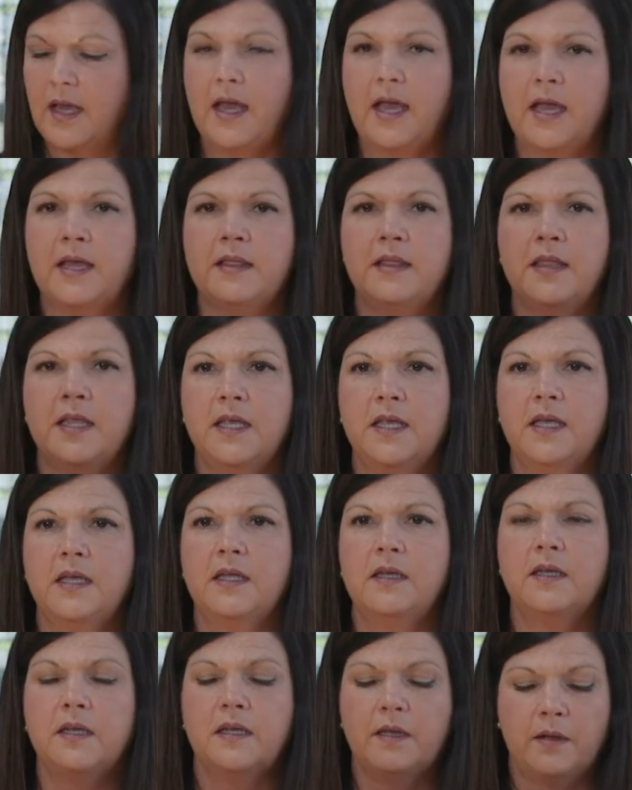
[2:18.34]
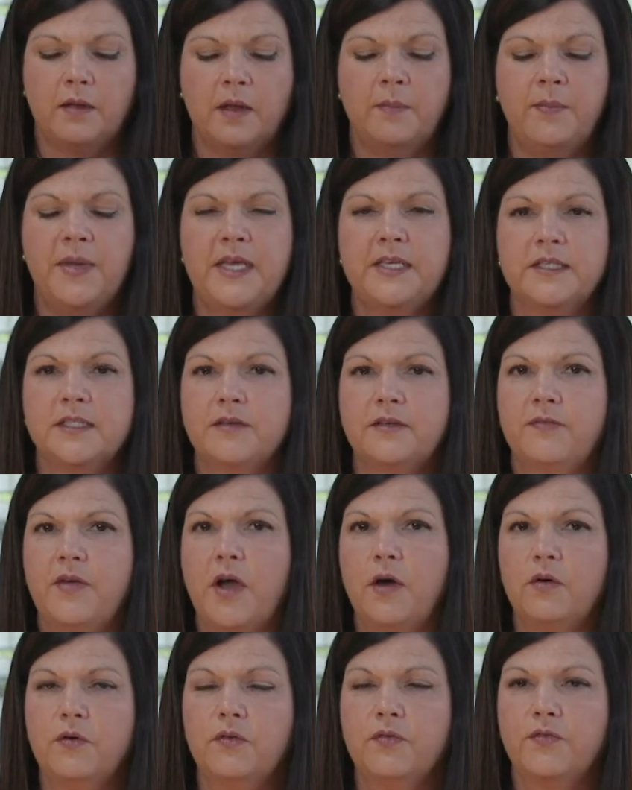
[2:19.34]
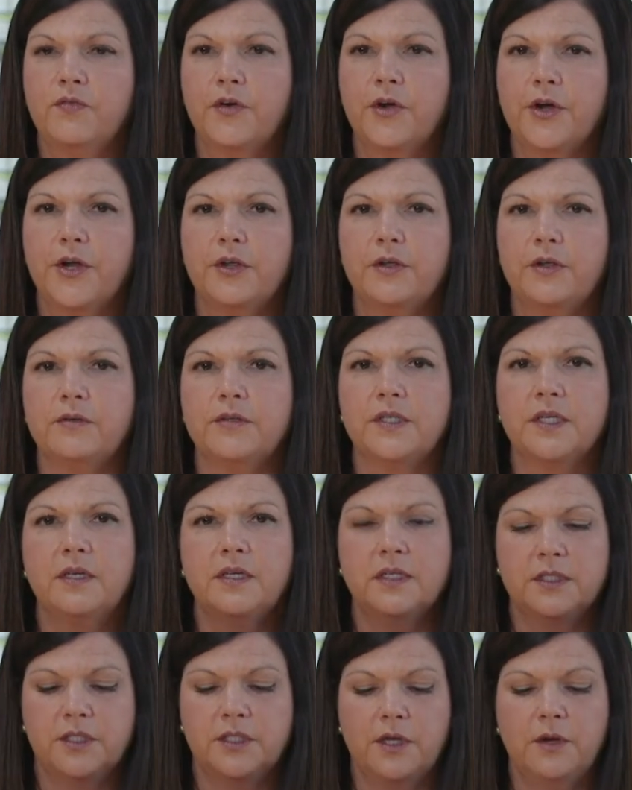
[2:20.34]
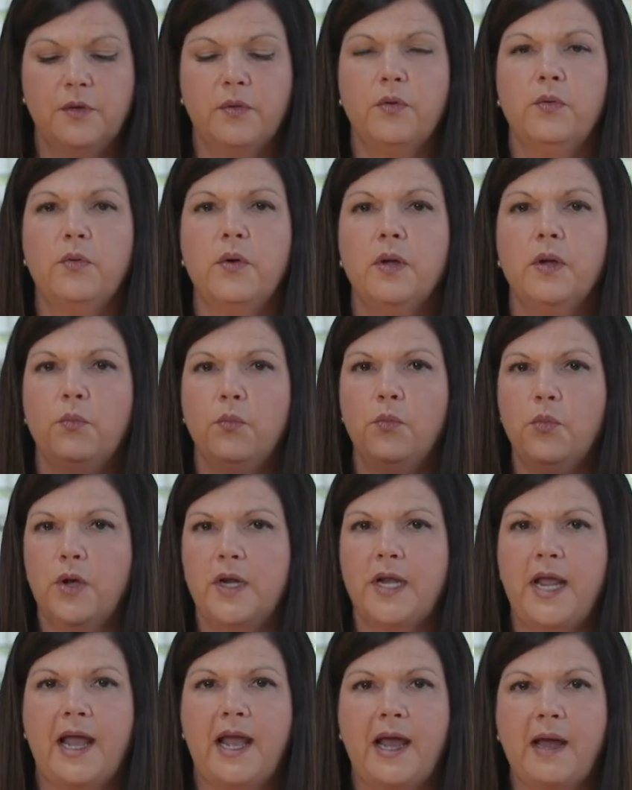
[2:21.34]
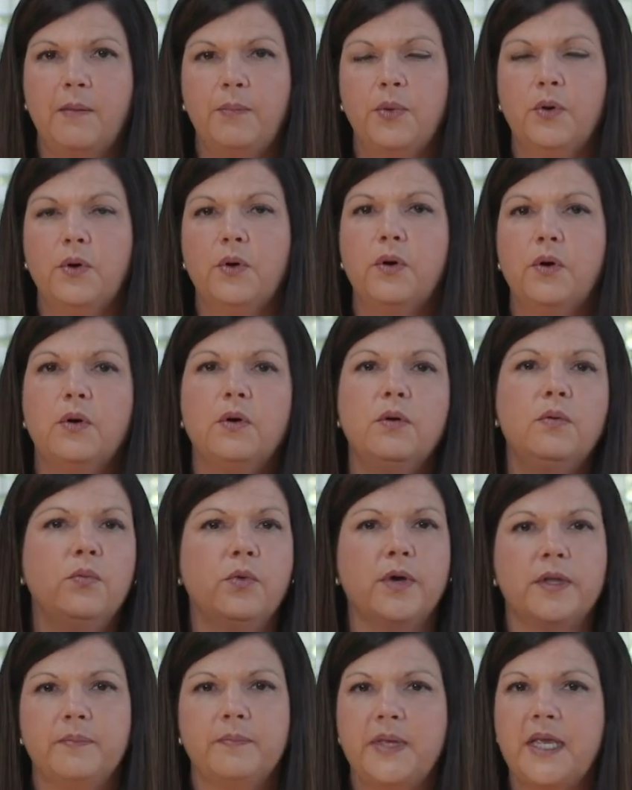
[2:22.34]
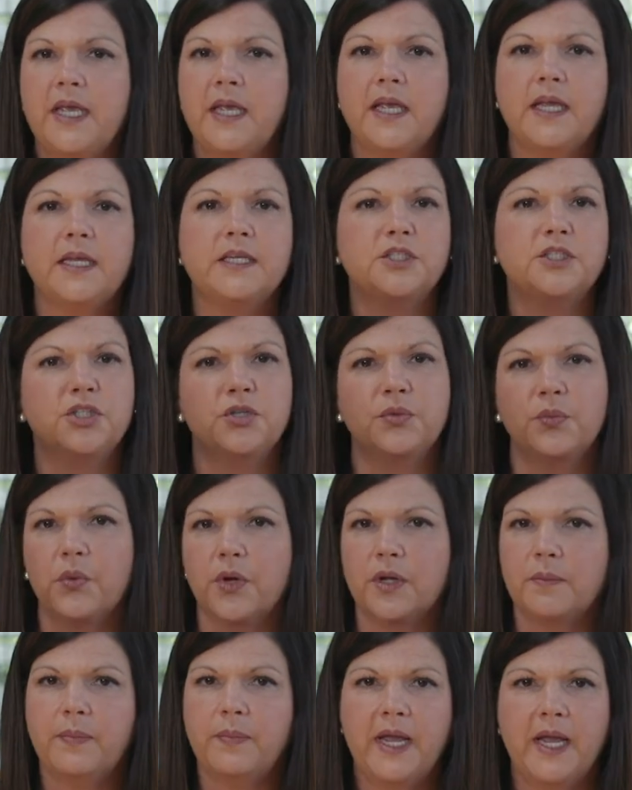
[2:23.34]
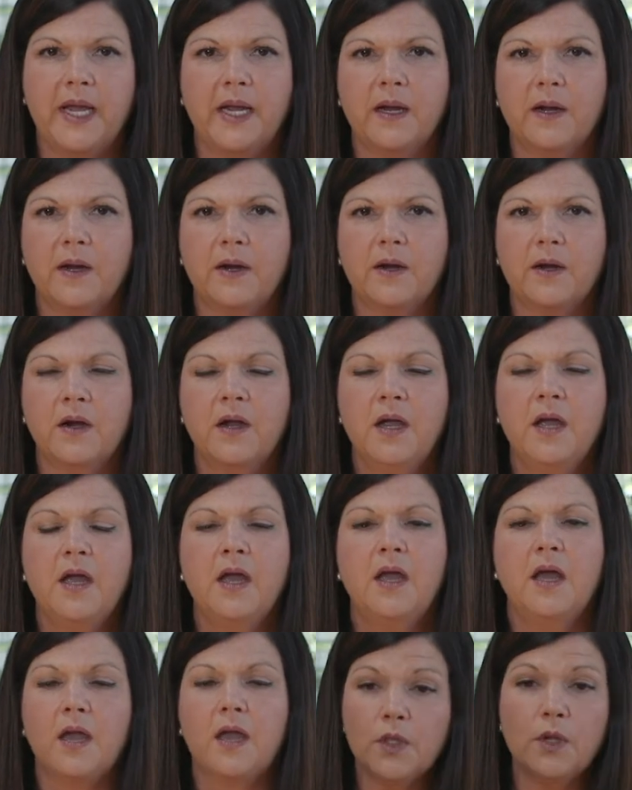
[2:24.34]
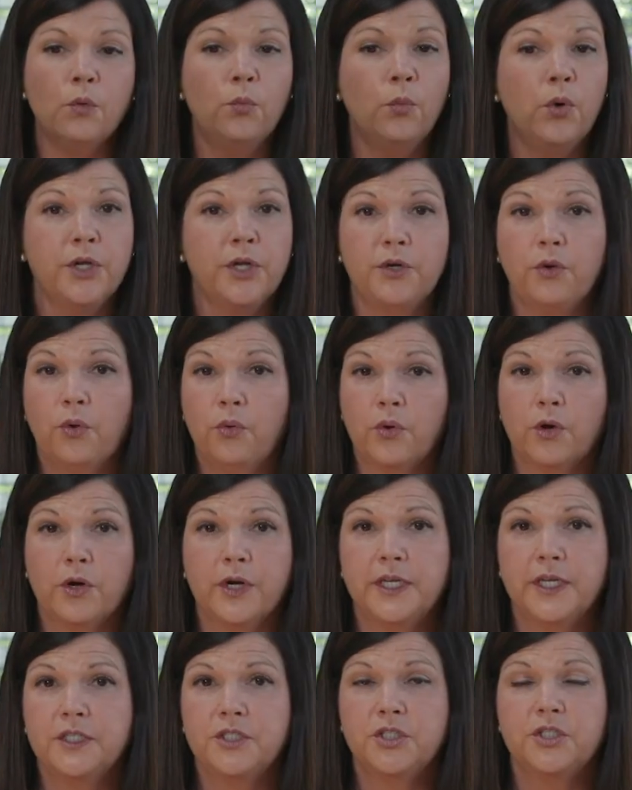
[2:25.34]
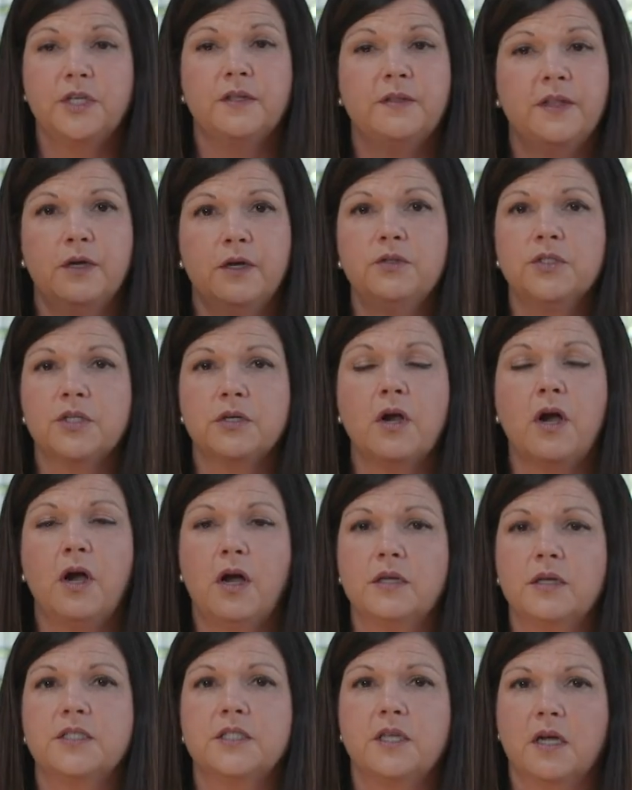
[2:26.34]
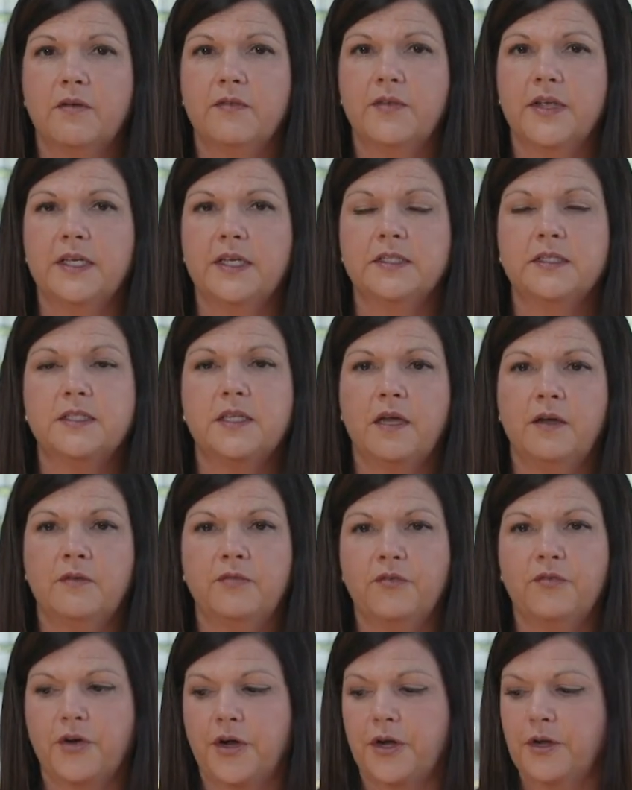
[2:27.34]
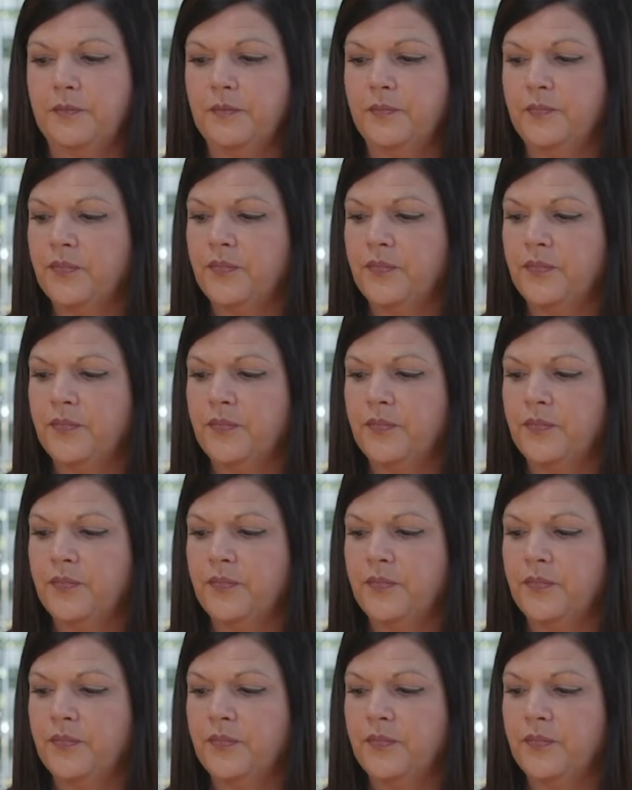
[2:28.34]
And then a piece of whole fruit, so one apple, one peach, one pear, one orange, those are all servings of fruit.